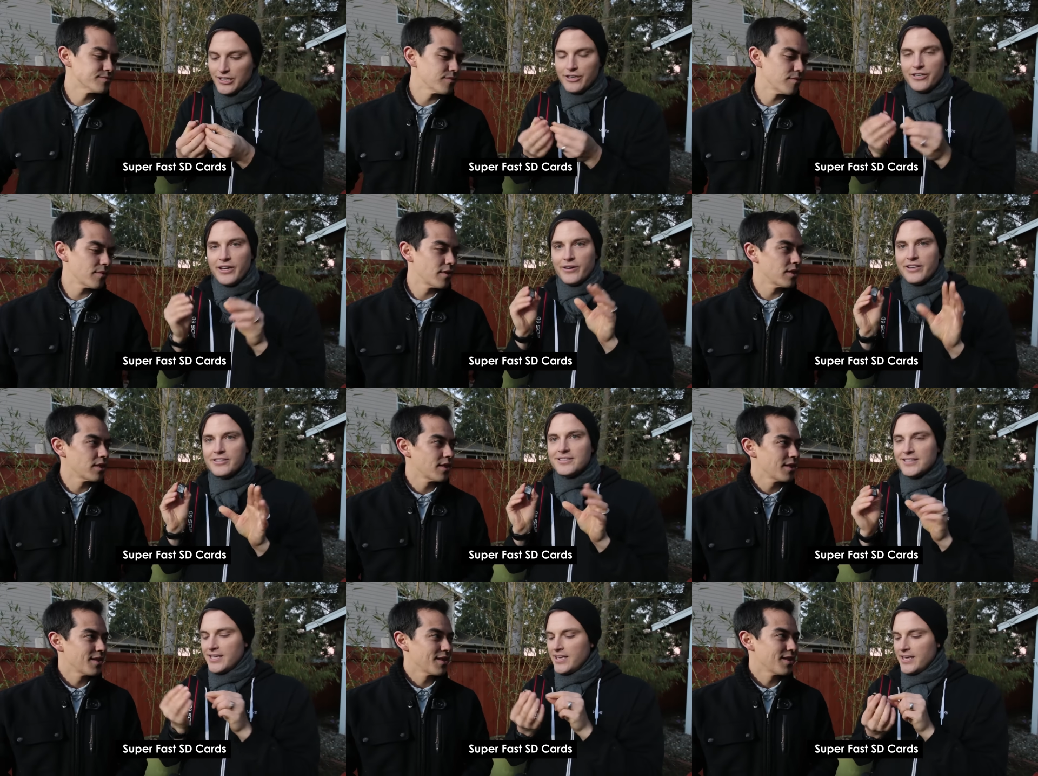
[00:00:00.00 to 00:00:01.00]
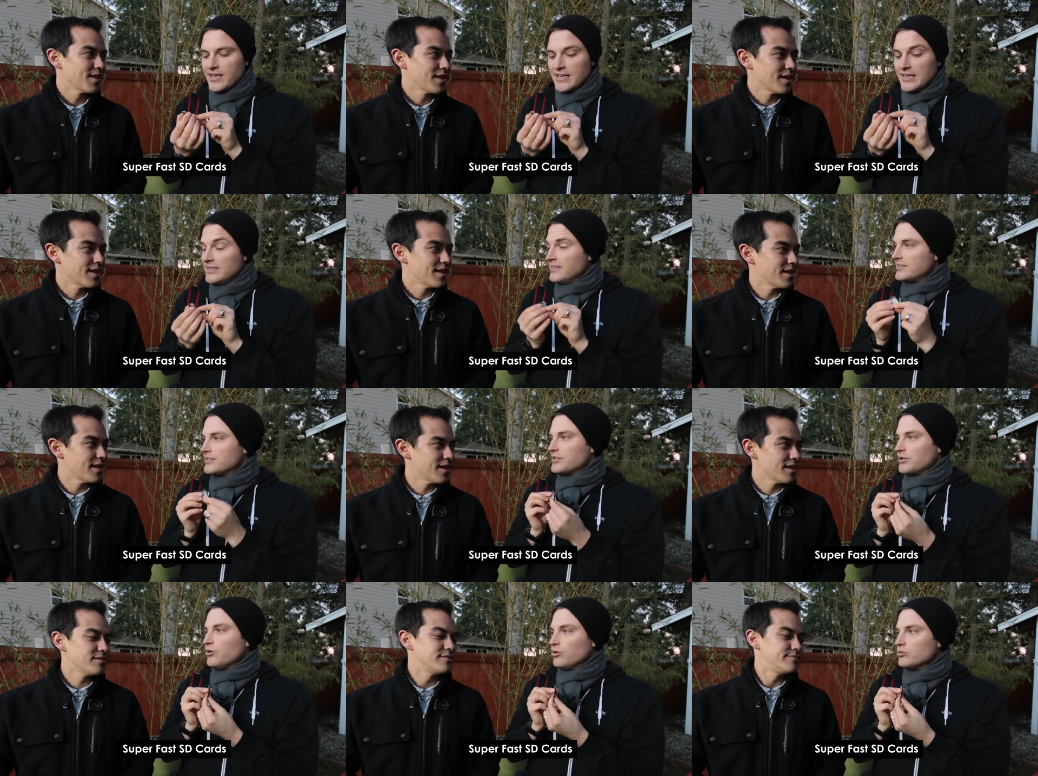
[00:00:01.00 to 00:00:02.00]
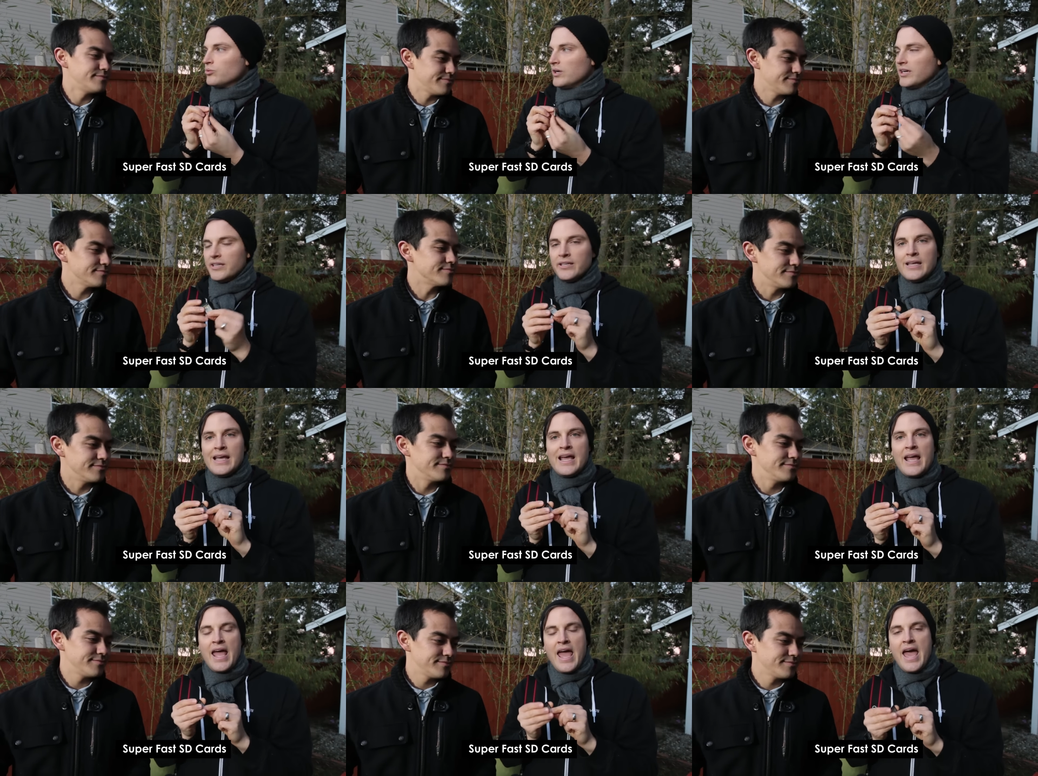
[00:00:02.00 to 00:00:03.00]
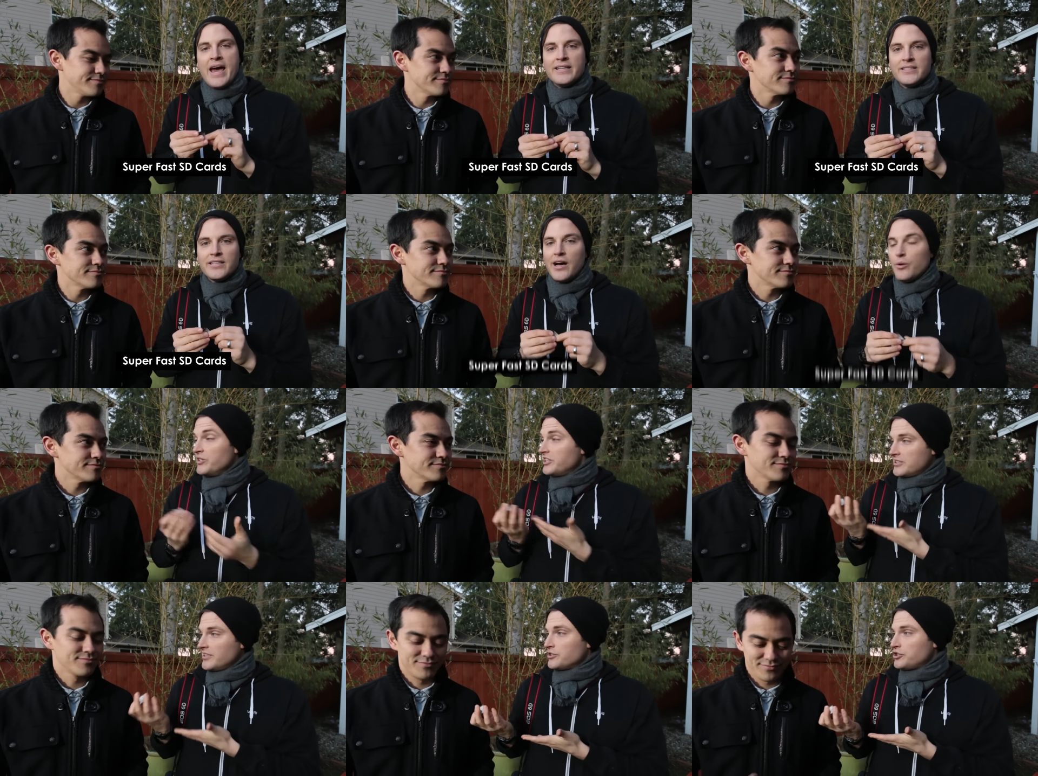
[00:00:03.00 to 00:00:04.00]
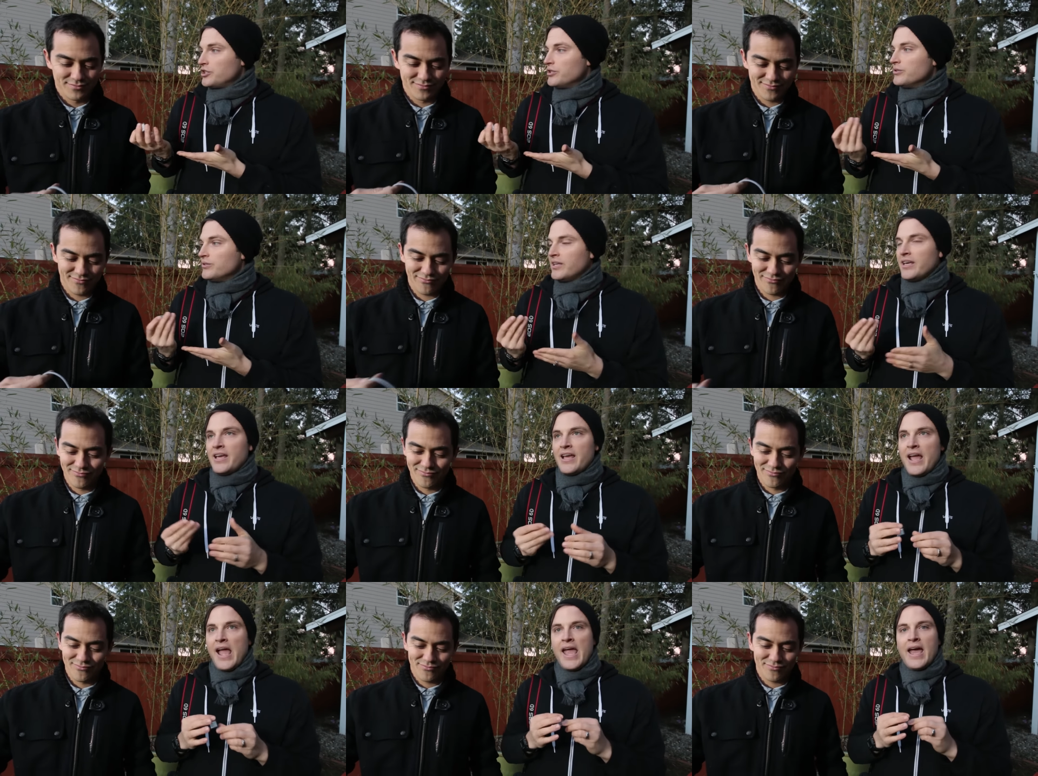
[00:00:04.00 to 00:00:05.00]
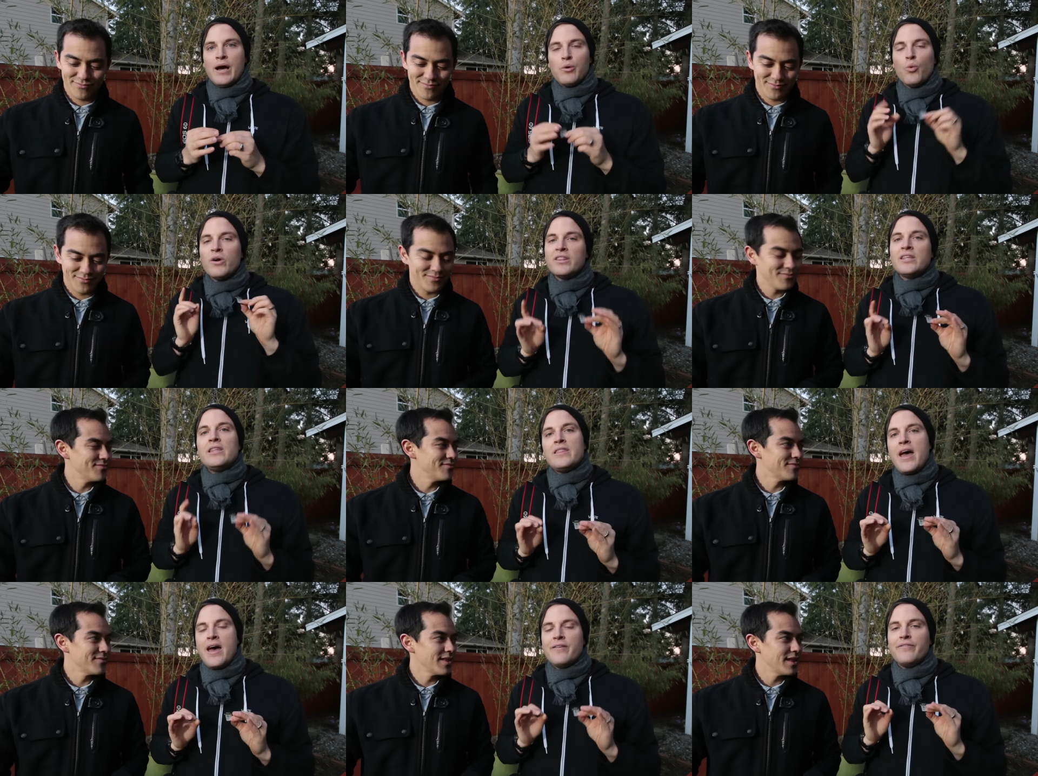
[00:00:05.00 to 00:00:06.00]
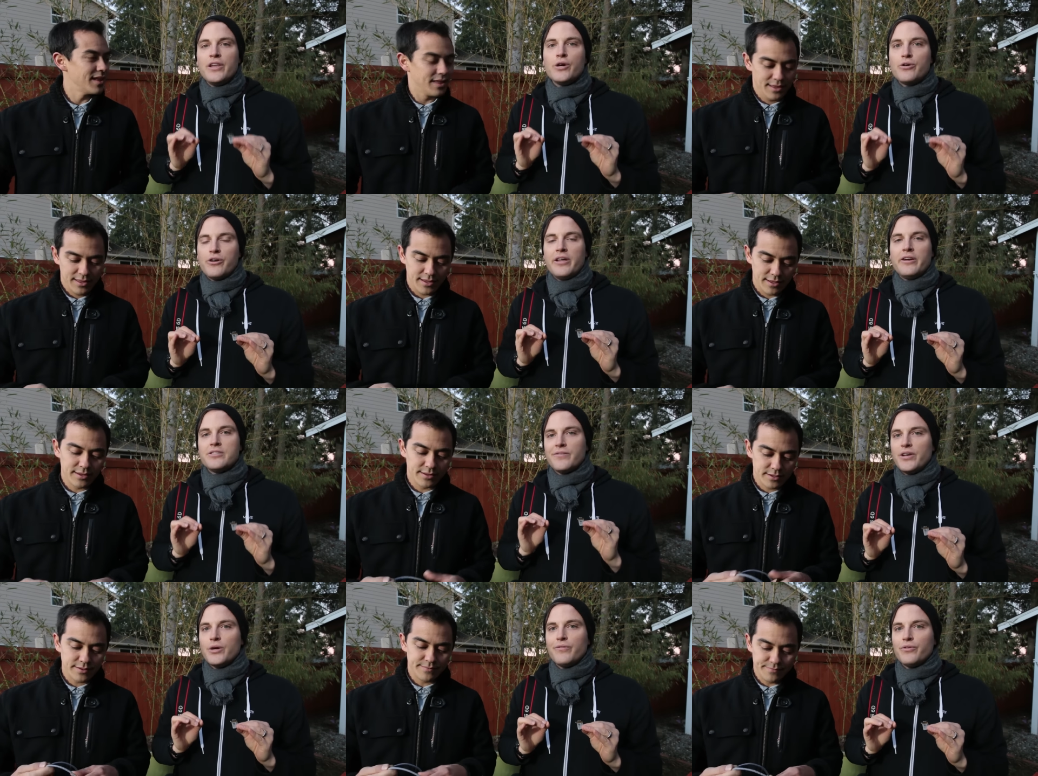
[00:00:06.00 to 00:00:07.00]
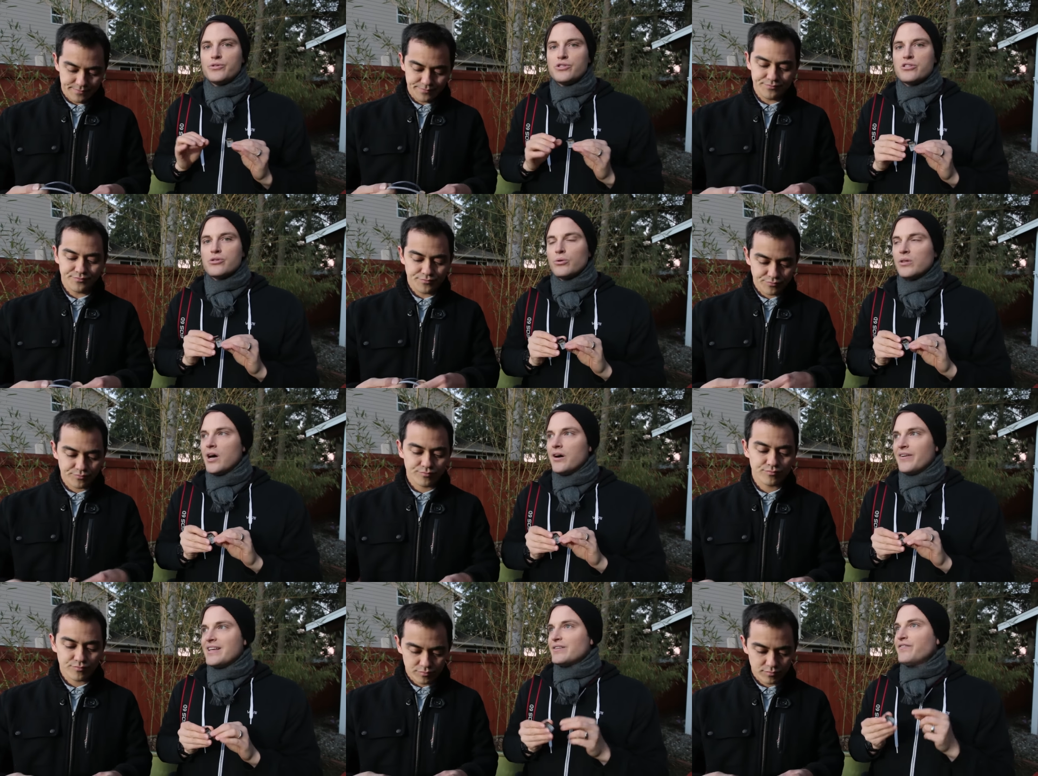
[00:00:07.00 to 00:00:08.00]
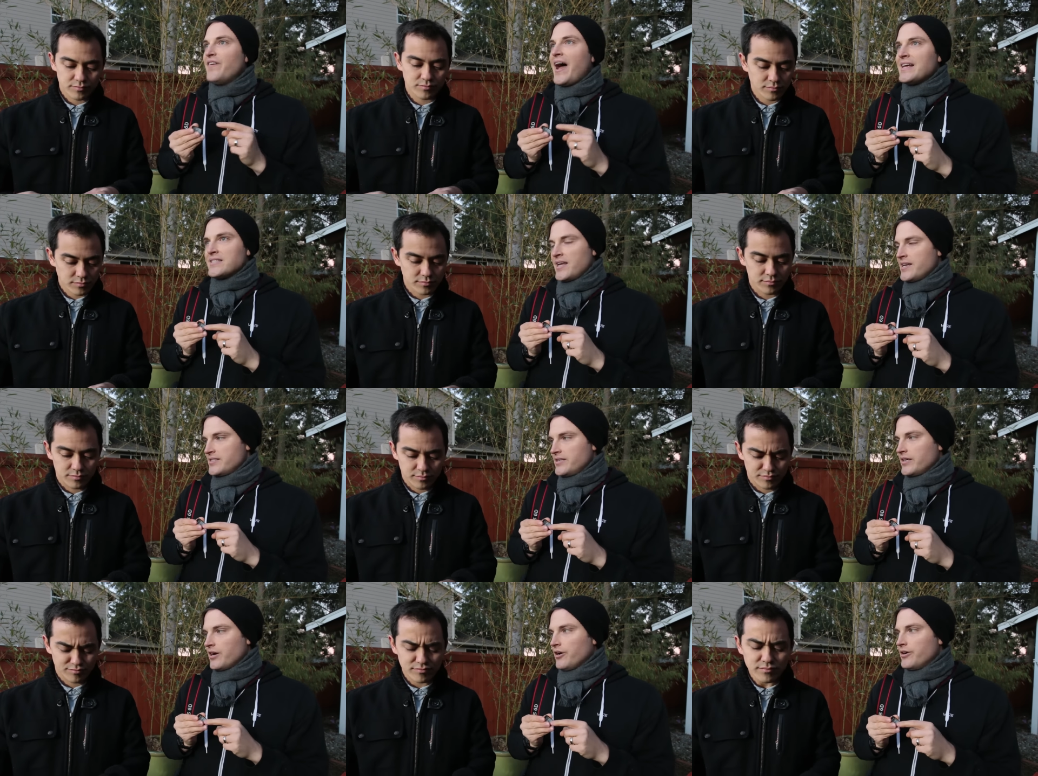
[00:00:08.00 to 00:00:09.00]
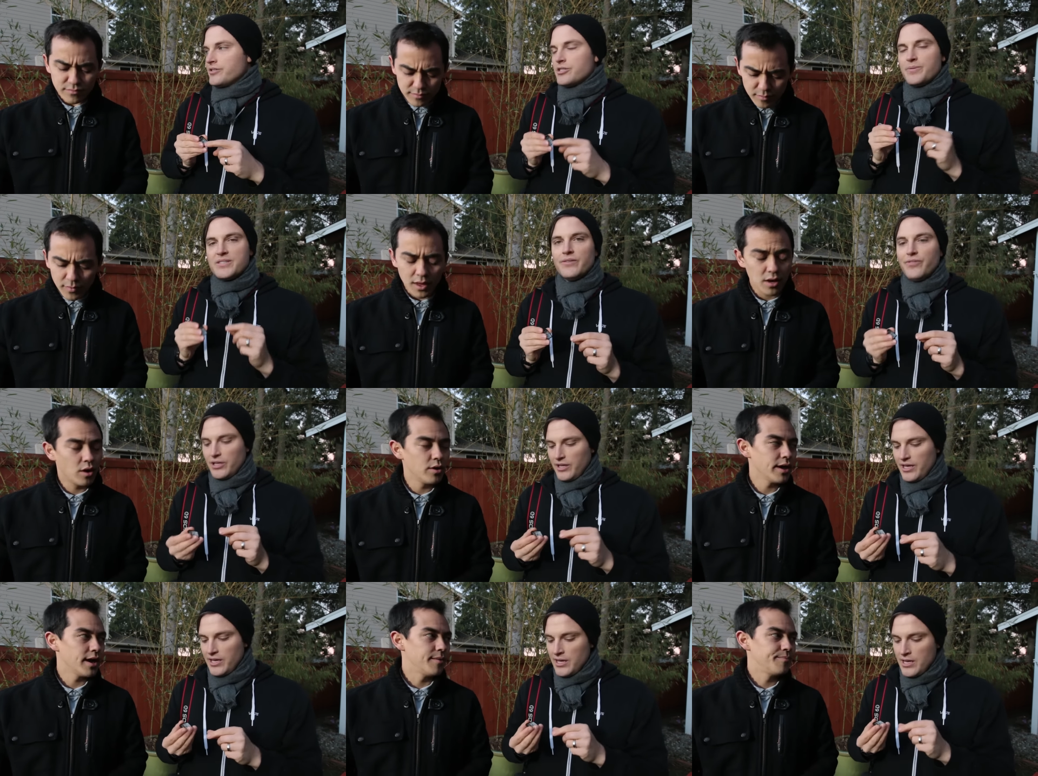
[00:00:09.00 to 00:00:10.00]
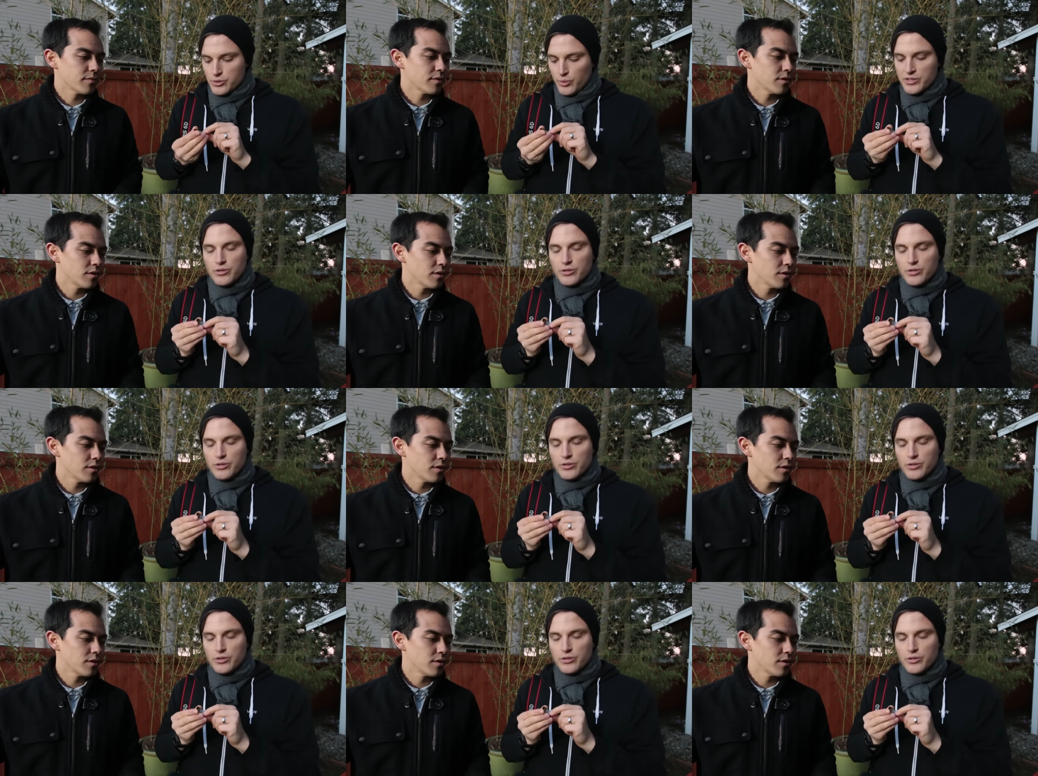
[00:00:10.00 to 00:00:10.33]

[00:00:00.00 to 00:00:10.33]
Speaker 1: card. Now, here's the key. This is an old one, mm -hmm. and uh, we just did a shoot, and one thing that video creators and video influencers will love is fast SD cards. Specifically, oh, yeah. this one